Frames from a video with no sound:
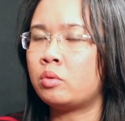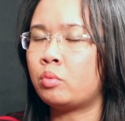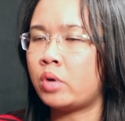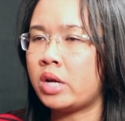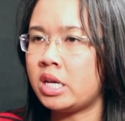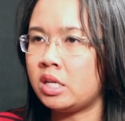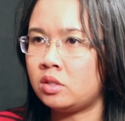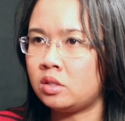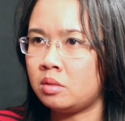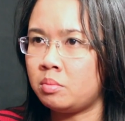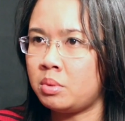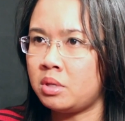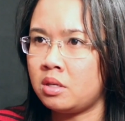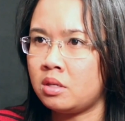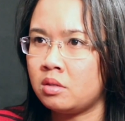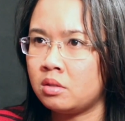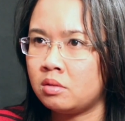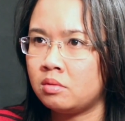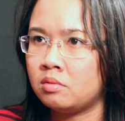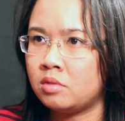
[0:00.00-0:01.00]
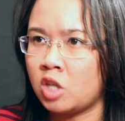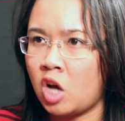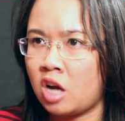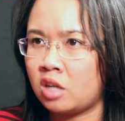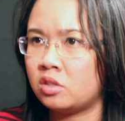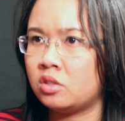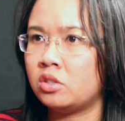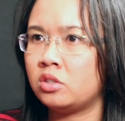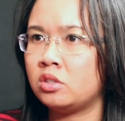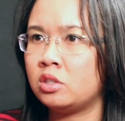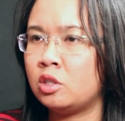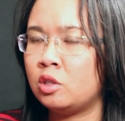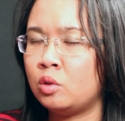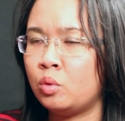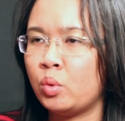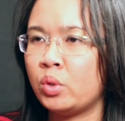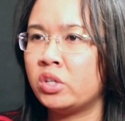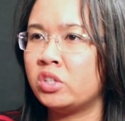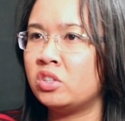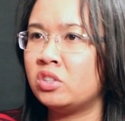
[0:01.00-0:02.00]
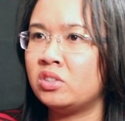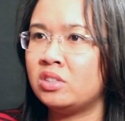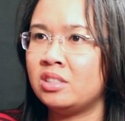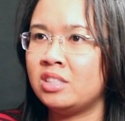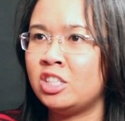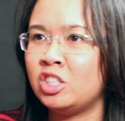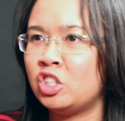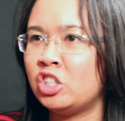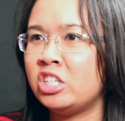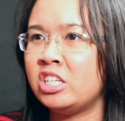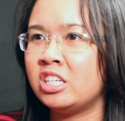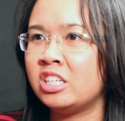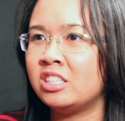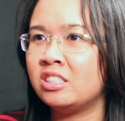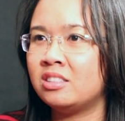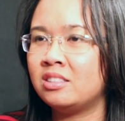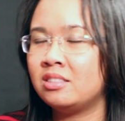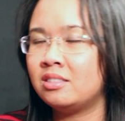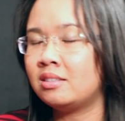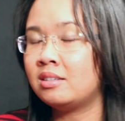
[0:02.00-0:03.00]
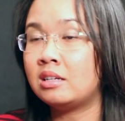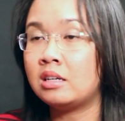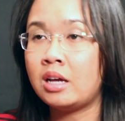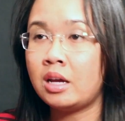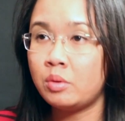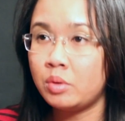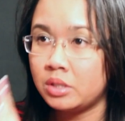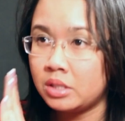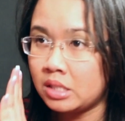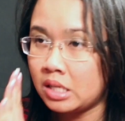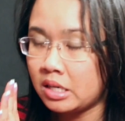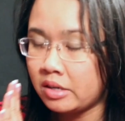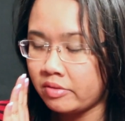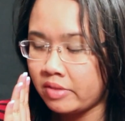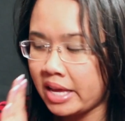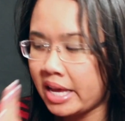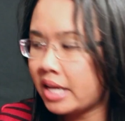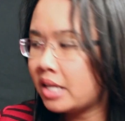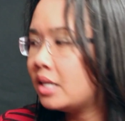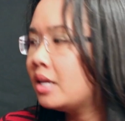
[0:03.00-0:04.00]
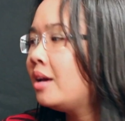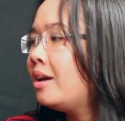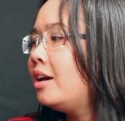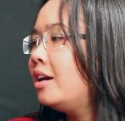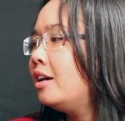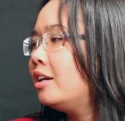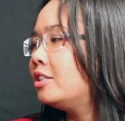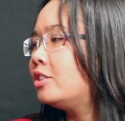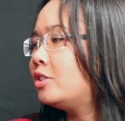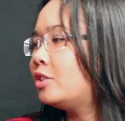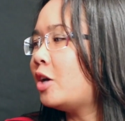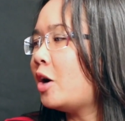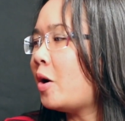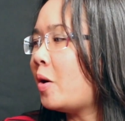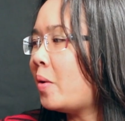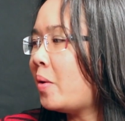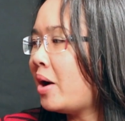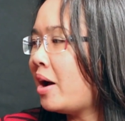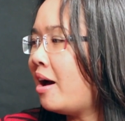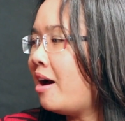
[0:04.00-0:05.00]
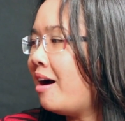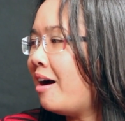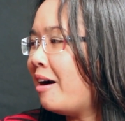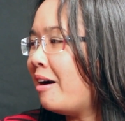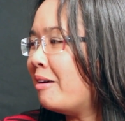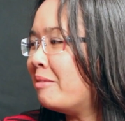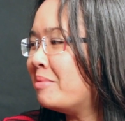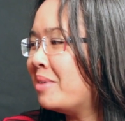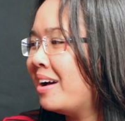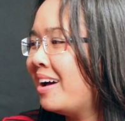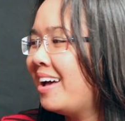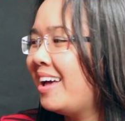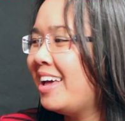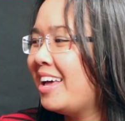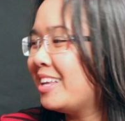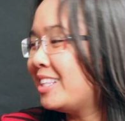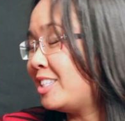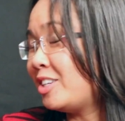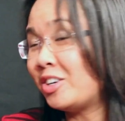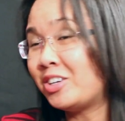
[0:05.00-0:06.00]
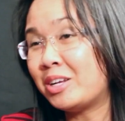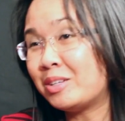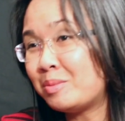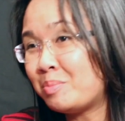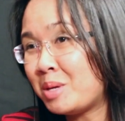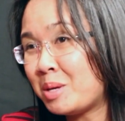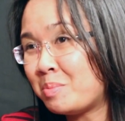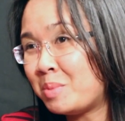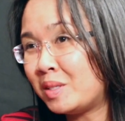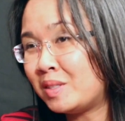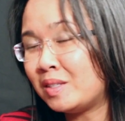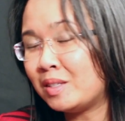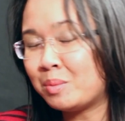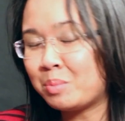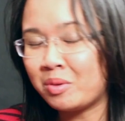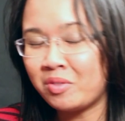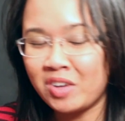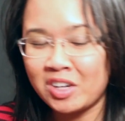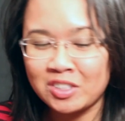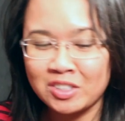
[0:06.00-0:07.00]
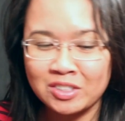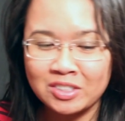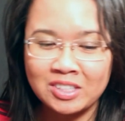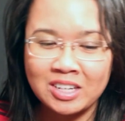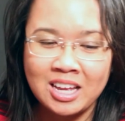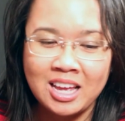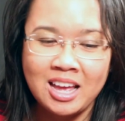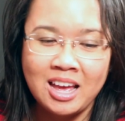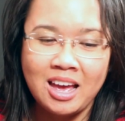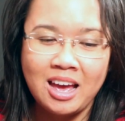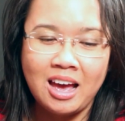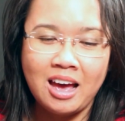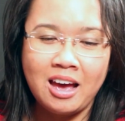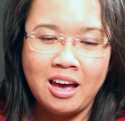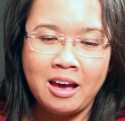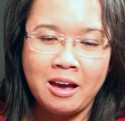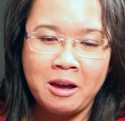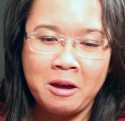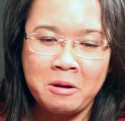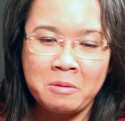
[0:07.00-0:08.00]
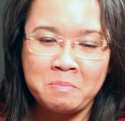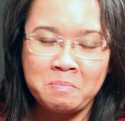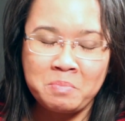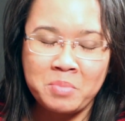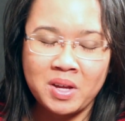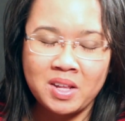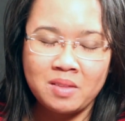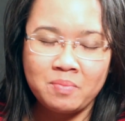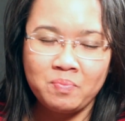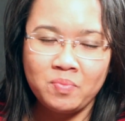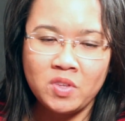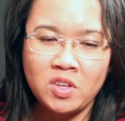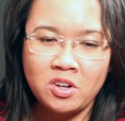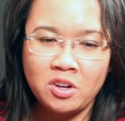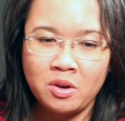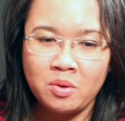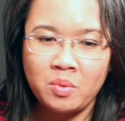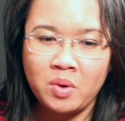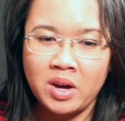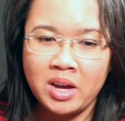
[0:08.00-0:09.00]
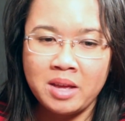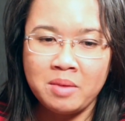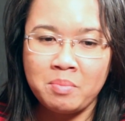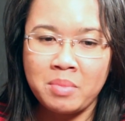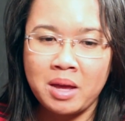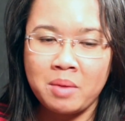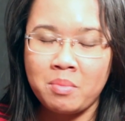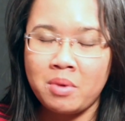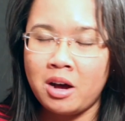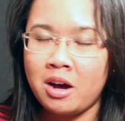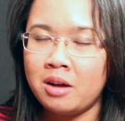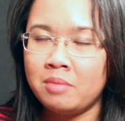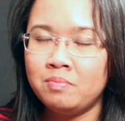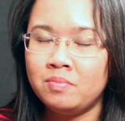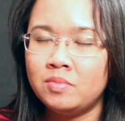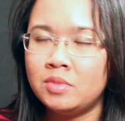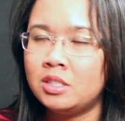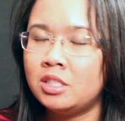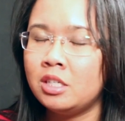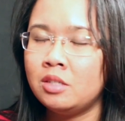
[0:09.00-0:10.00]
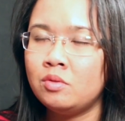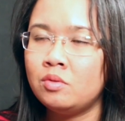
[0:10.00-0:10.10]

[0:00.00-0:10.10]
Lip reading: are raised to be doctors and lawyers and engineers. I was none of that. So turned out to be a business professional. But you know what? My mom